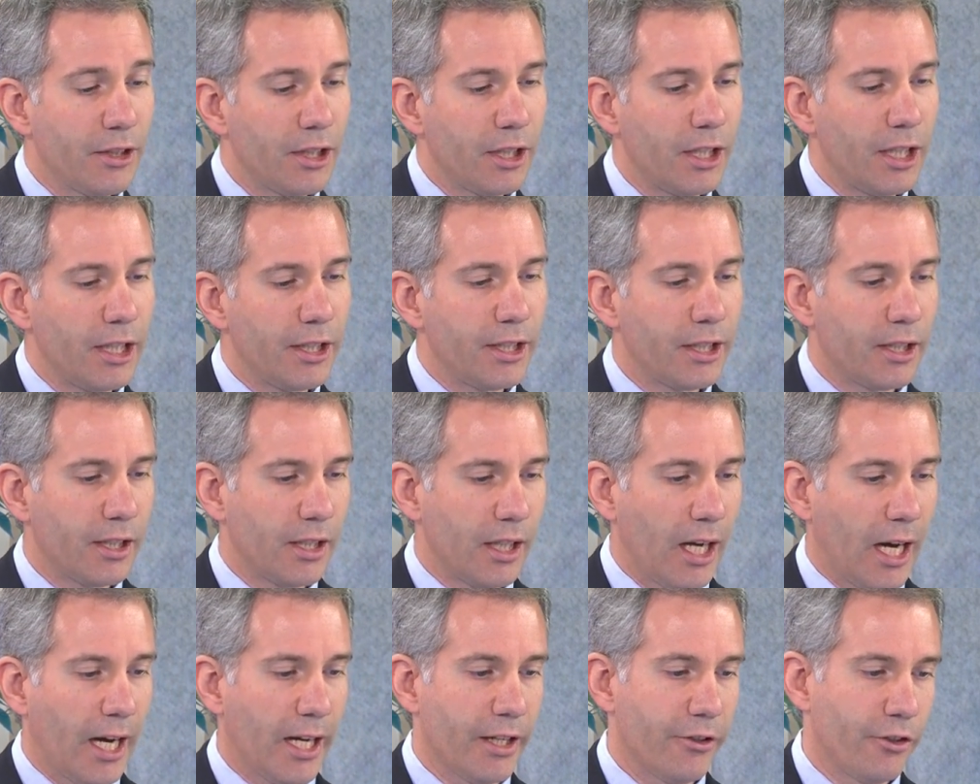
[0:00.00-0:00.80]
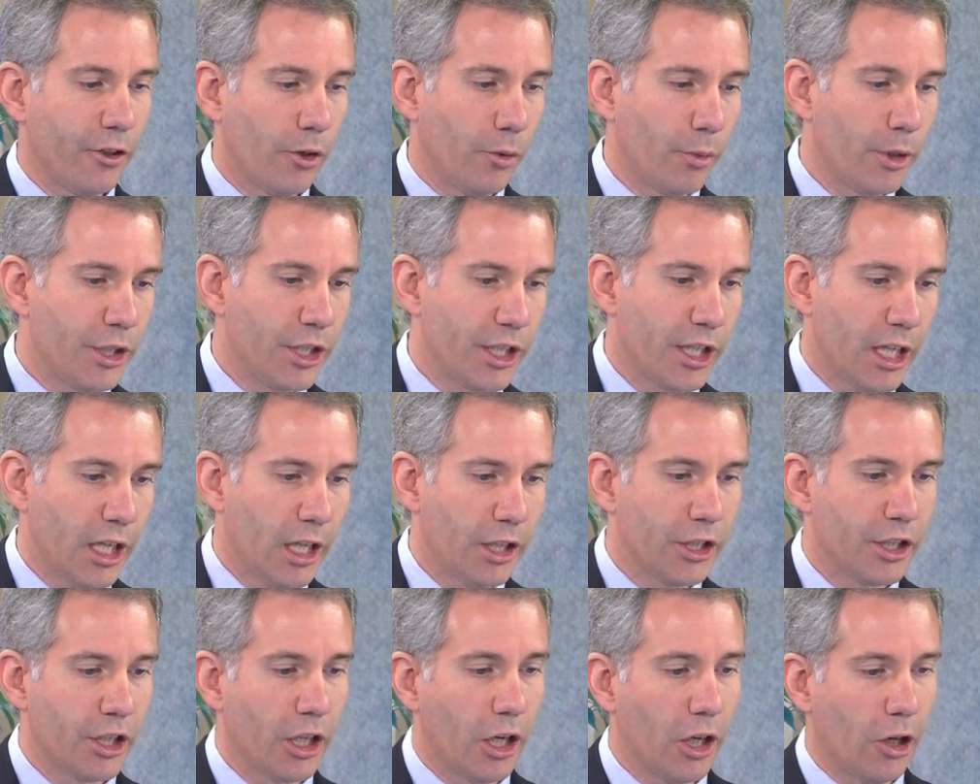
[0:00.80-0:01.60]
it either
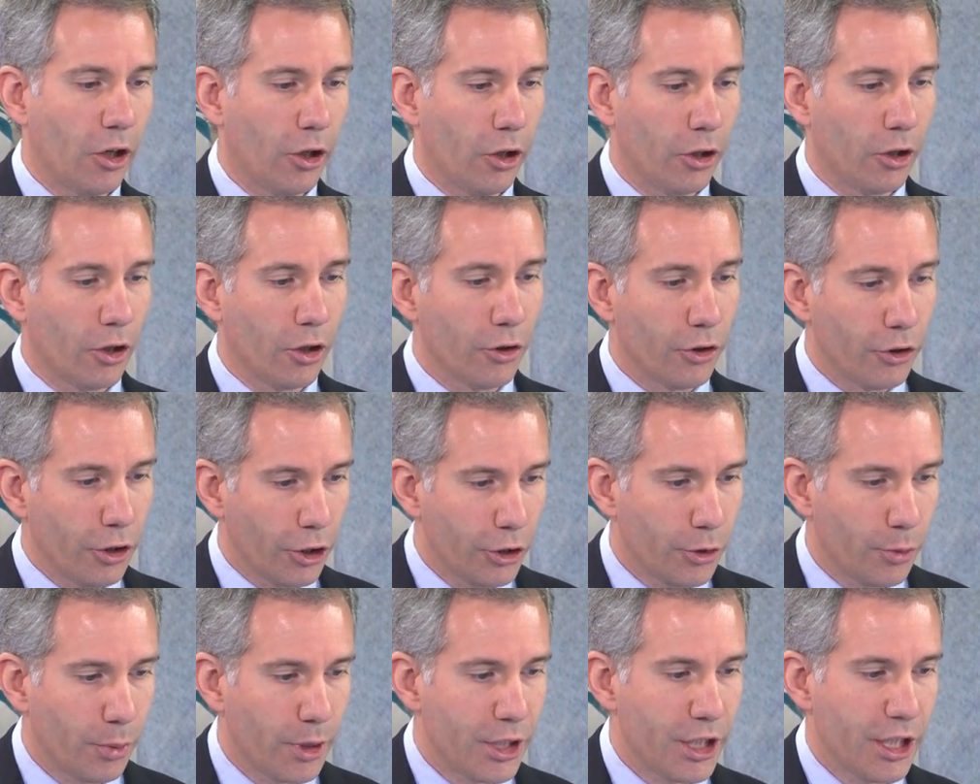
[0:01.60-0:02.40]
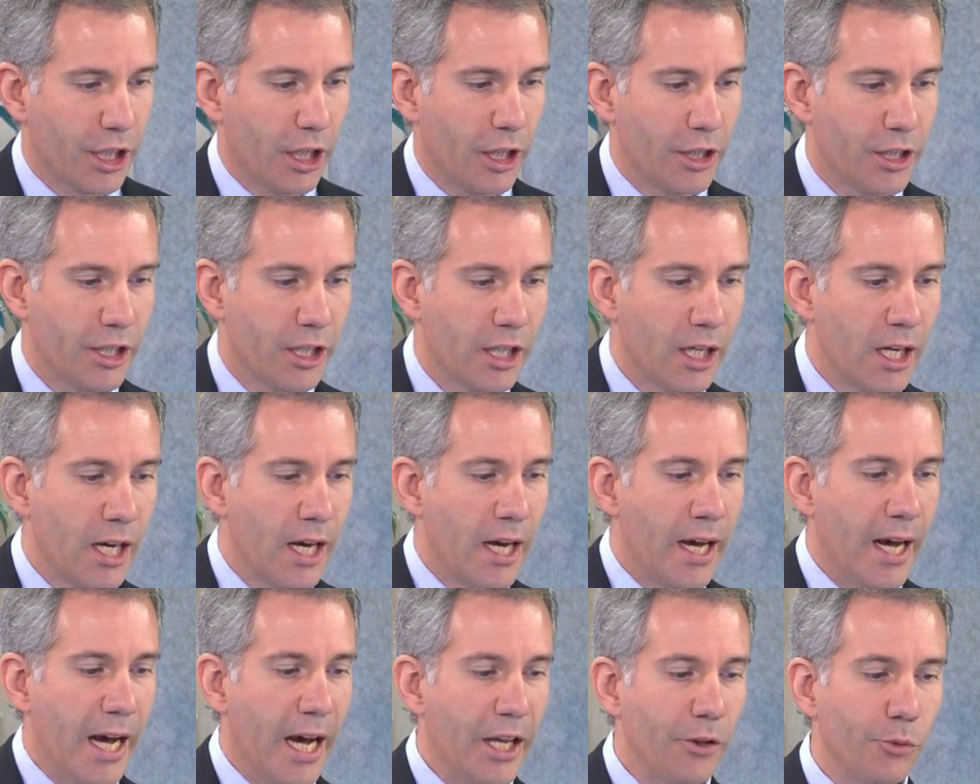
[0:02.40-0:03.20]
recharge or not recharge,
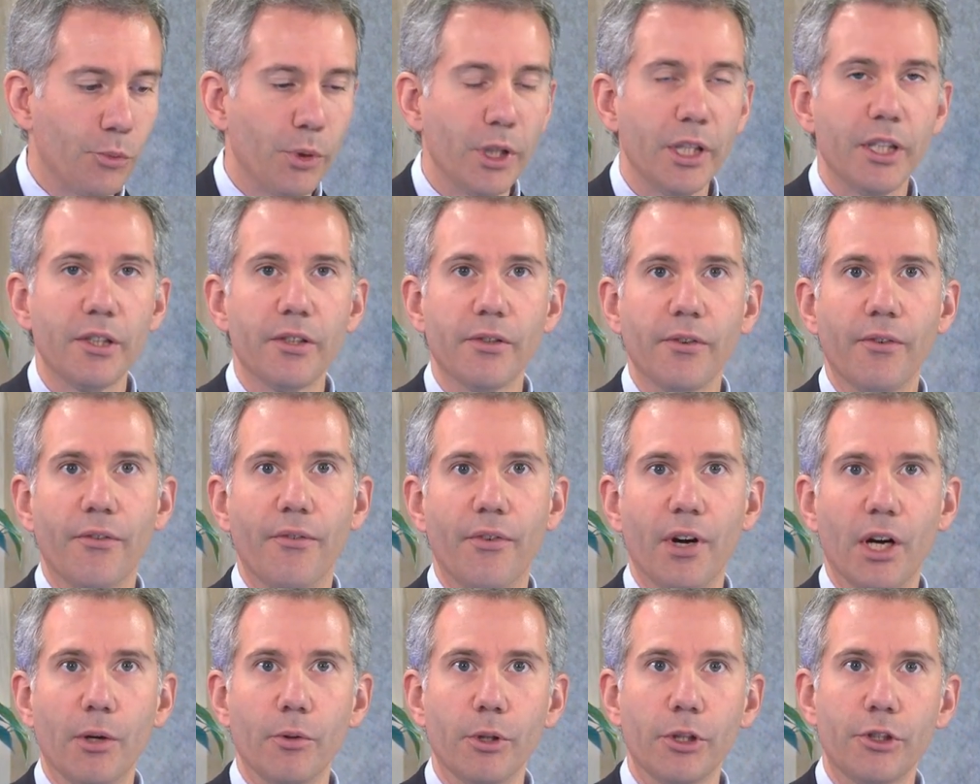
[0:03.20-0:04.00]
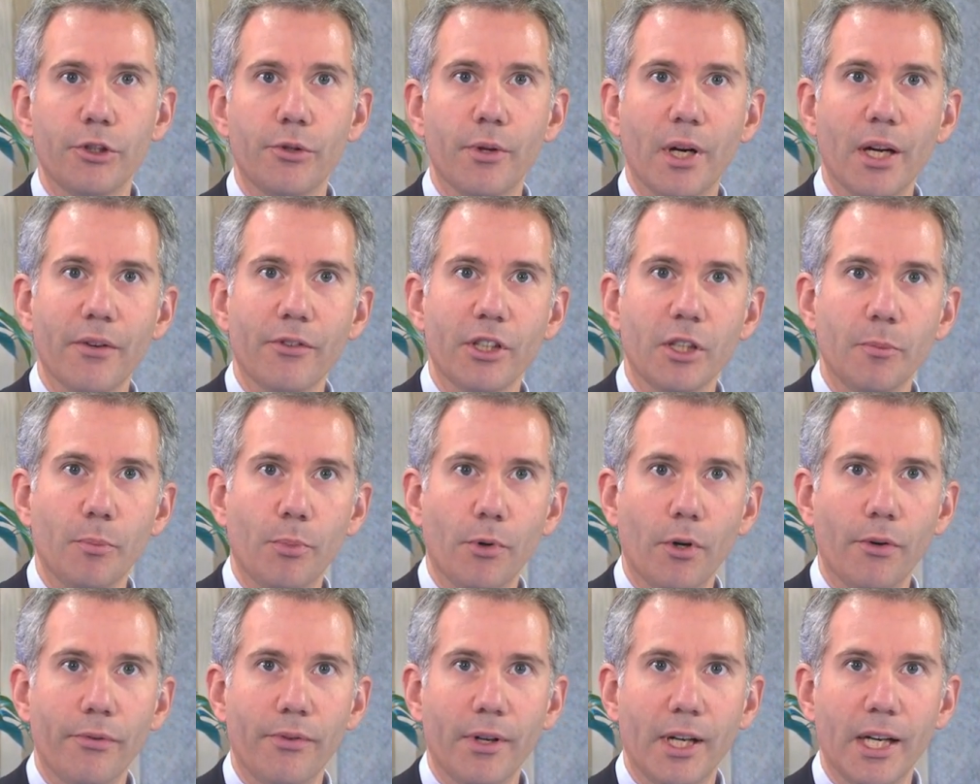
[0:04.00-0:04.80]
and with various driving
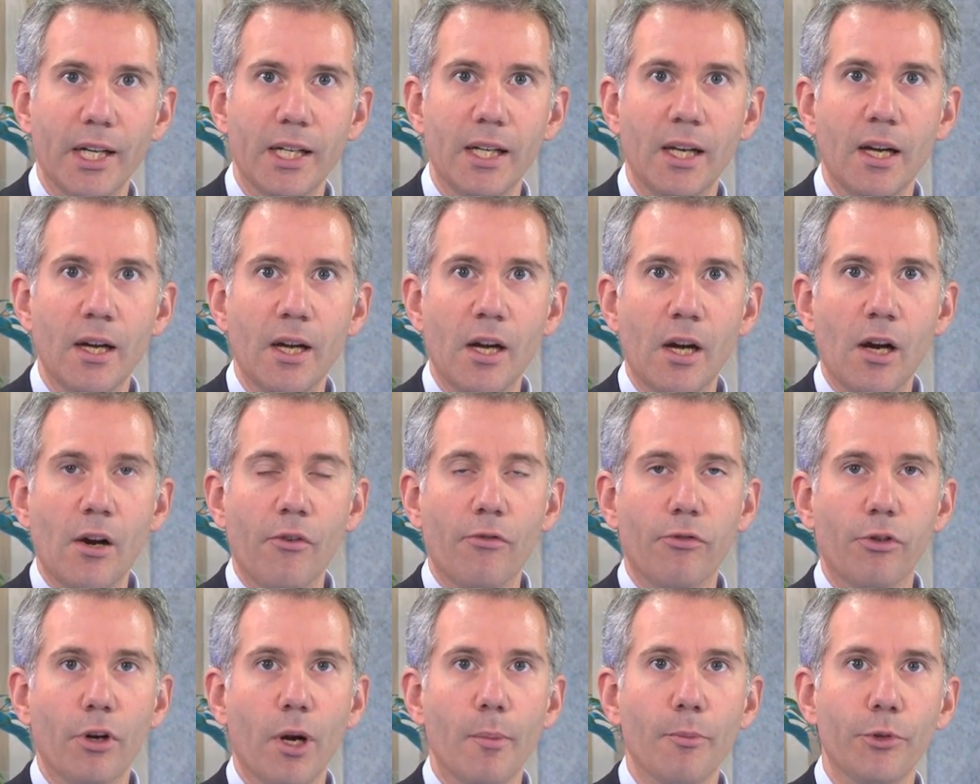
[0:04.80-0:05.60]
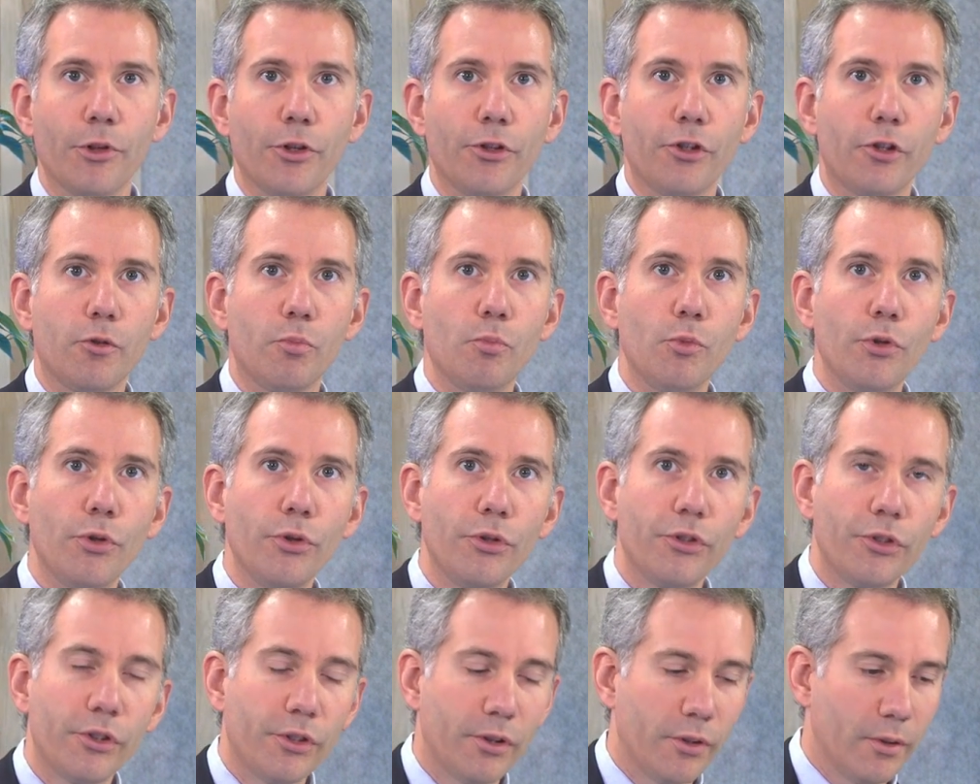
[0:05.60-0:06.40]
profile from the smooth